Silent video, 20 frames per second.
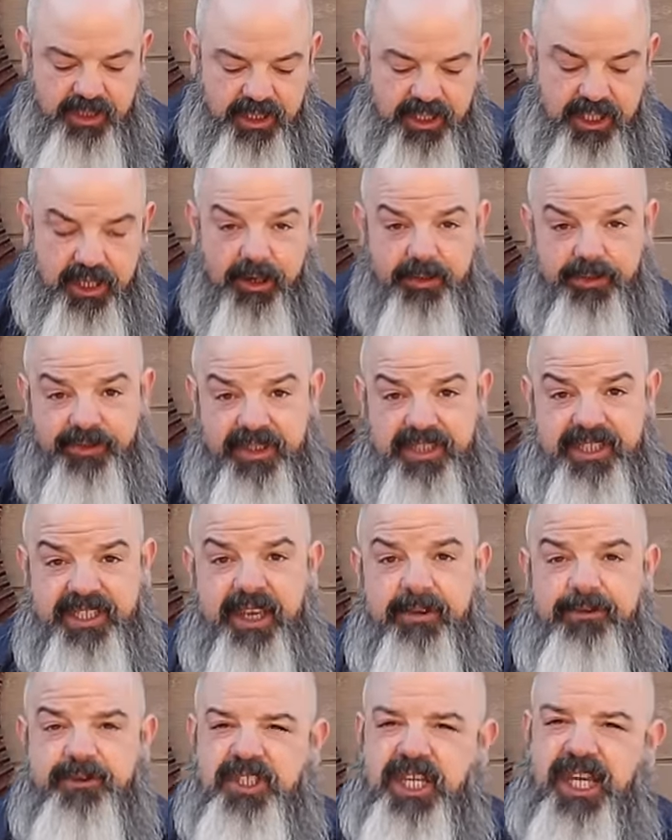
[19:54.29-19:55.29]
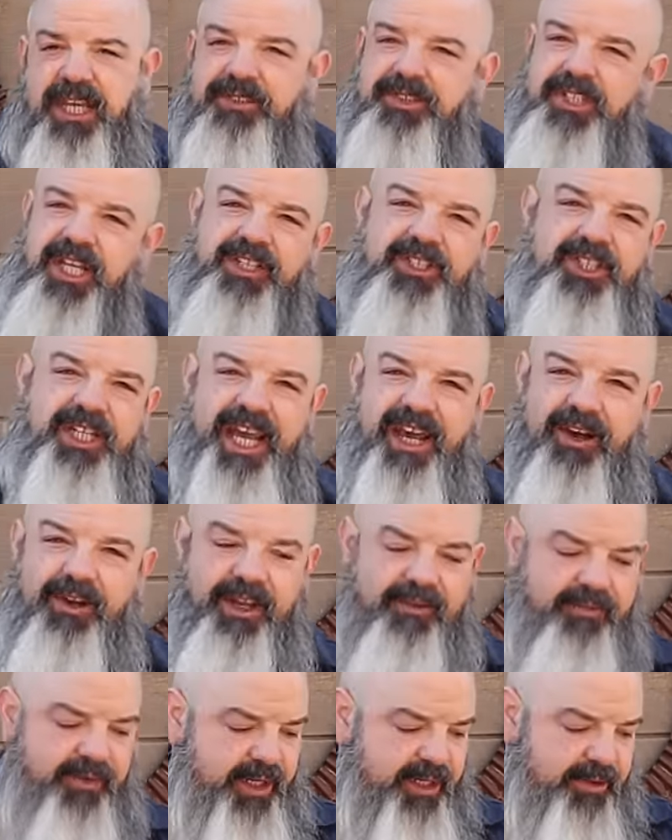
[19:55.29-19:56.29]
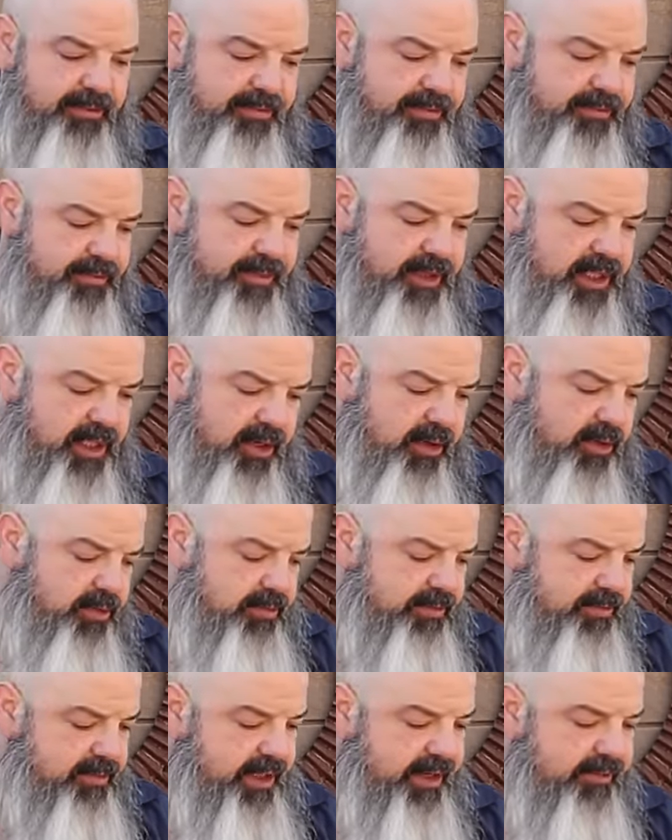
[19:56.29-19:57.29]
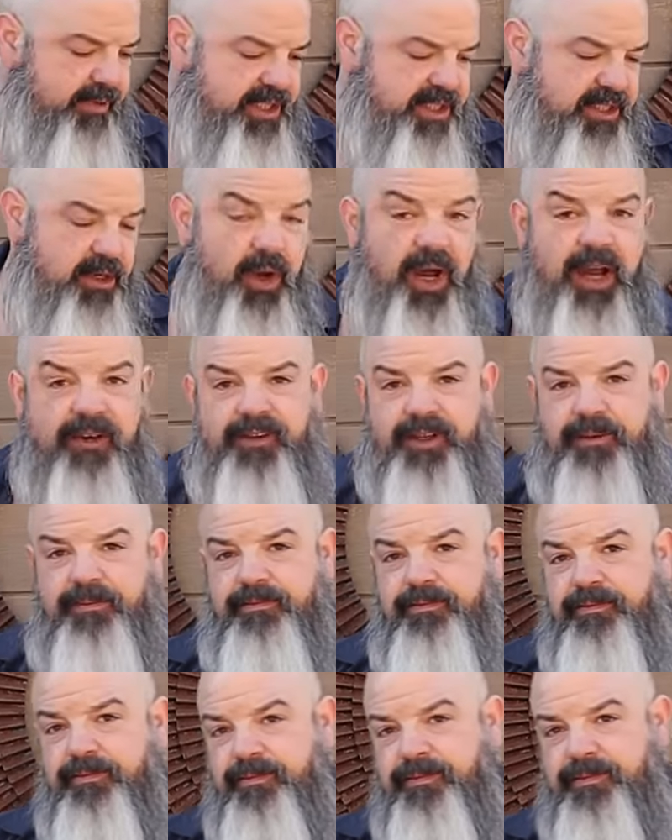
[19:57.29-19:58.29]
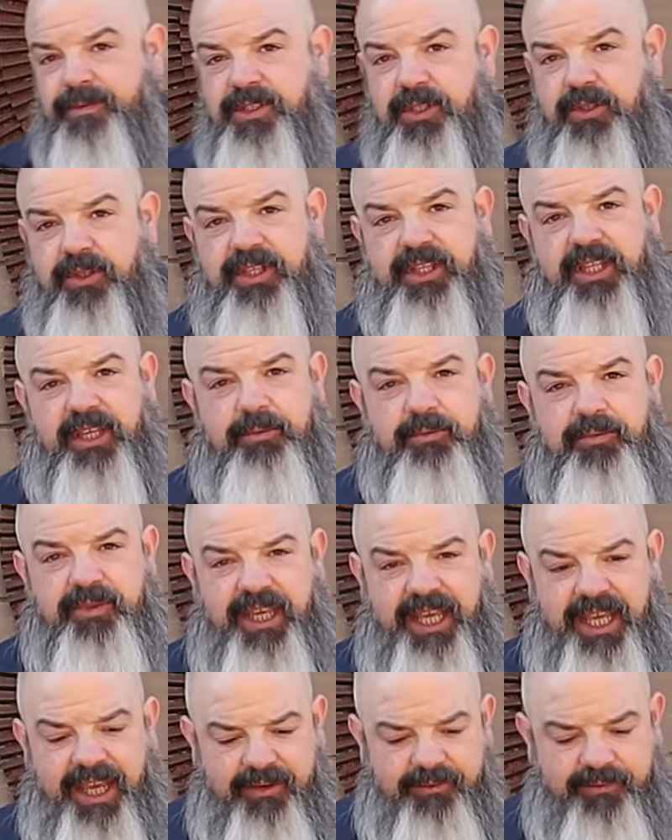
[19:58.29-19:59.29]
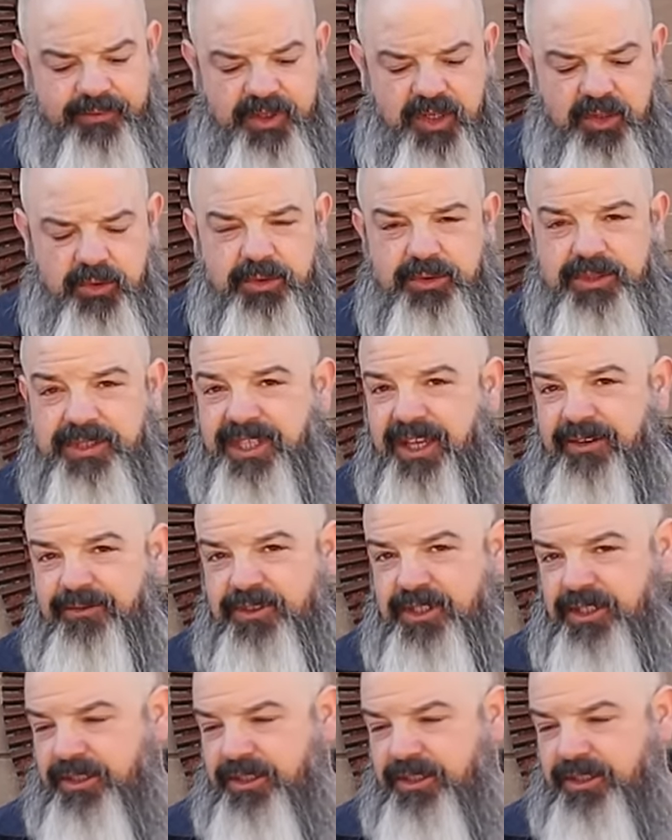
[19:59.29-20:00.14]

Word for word: you know this stuff cha change it out every you know every so often, so that they they have new stuff